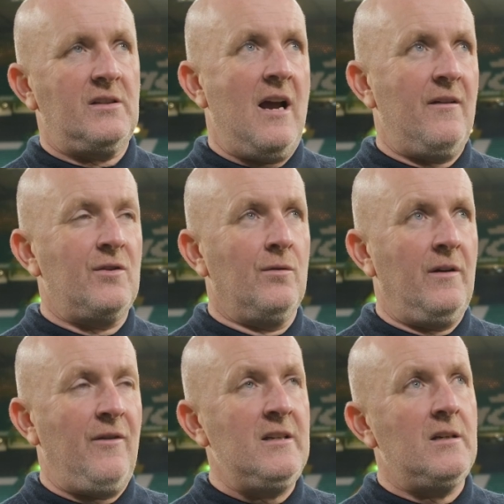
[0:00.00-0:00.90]
half, so to
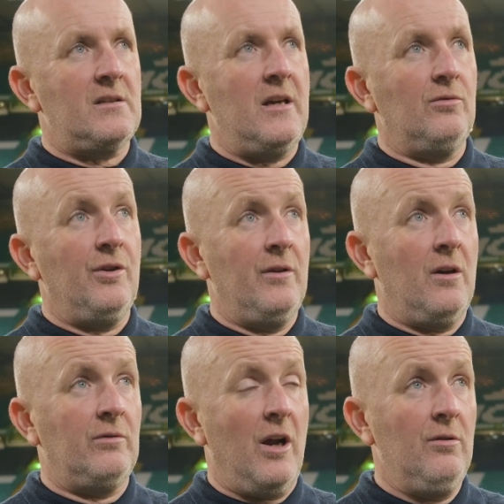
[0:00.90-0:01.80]
find yourself
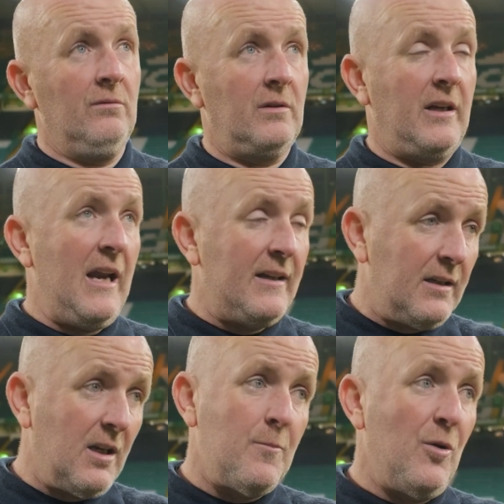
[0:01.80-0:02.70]
2-0 down,
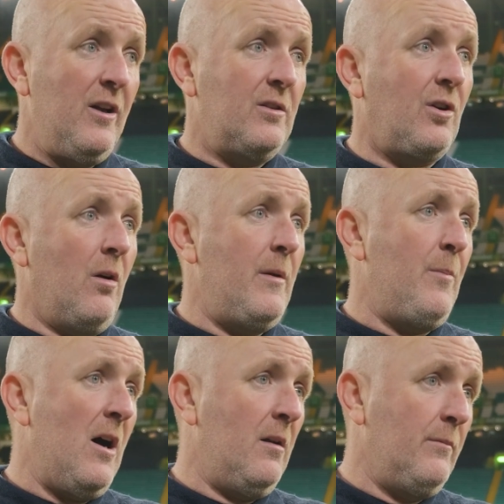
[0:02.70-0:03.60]
credit to the players who got up the
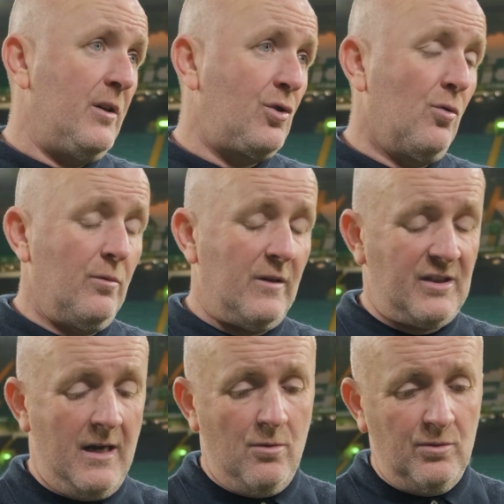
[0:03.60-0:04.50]
park and we scored
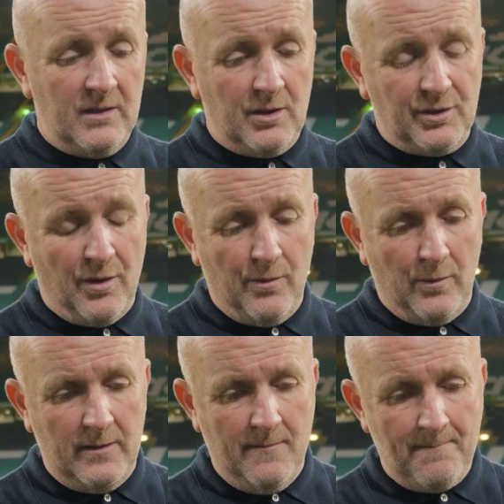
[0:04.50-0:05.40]
ourselves, and it's
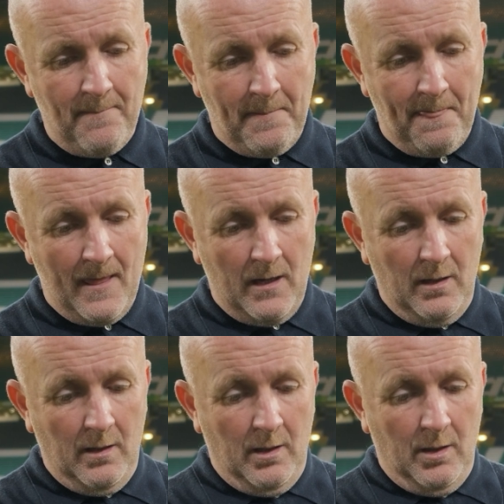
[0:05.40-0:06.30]
2-1.
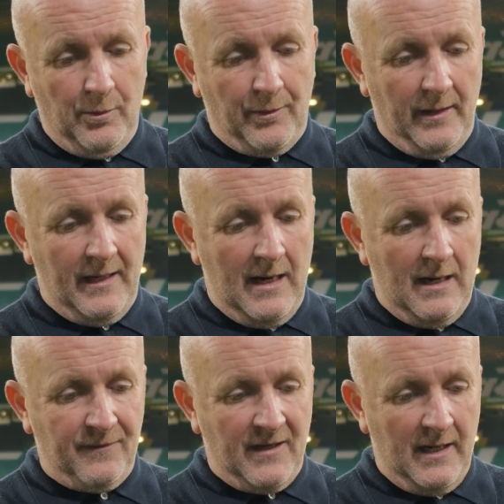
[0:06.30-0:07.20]
We're going at
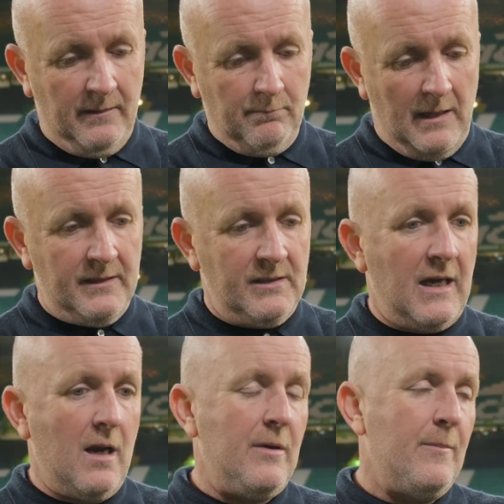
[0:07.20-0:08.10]
half time, managed to
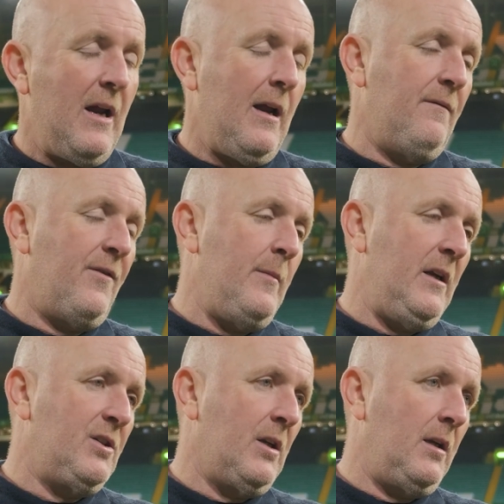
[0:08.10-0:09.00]
get a wee bit of
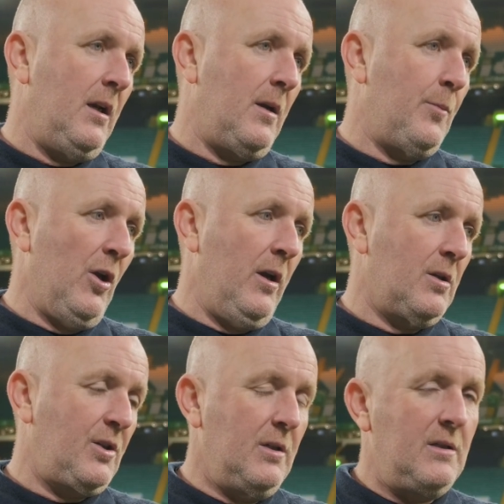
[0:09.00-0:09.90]
information into the
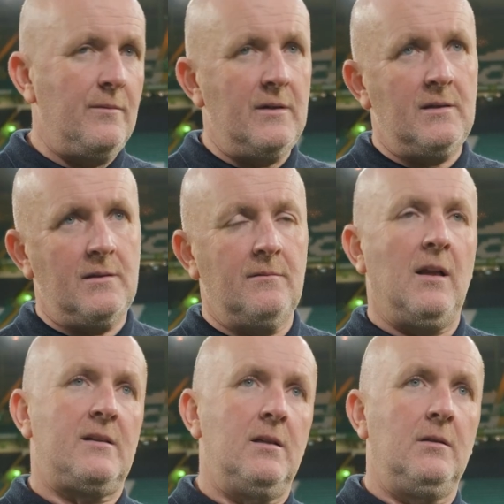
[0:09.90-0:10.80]
players, because it was,
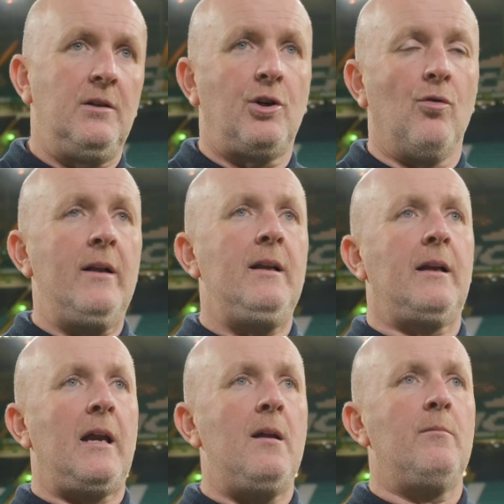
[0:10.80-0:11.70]
listen, you go into the
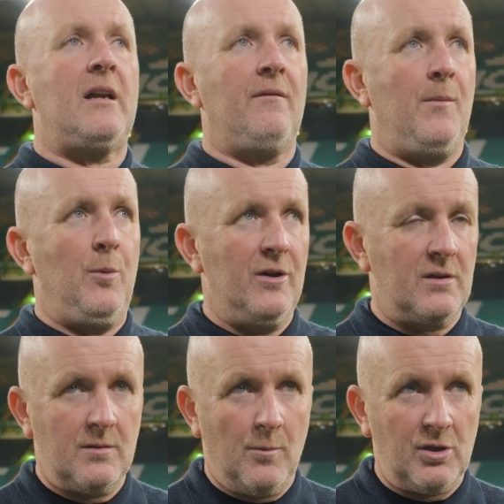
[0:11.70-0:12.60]
game and give the players
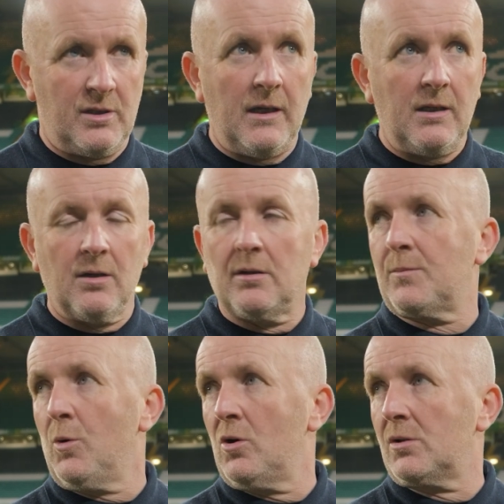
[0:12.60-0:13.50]
as much detail as
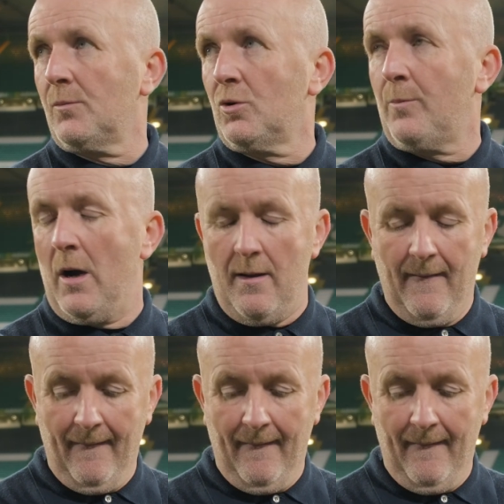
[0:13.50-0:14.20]
possible, but